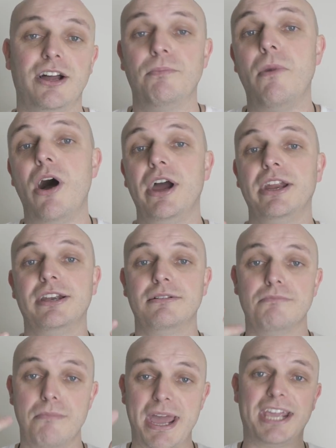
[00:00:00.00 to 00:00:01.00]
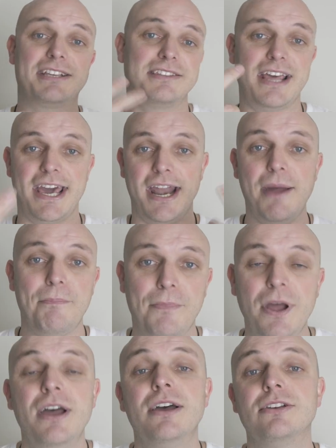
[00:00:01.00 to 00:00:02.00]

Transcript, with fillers: Our mind makes that up.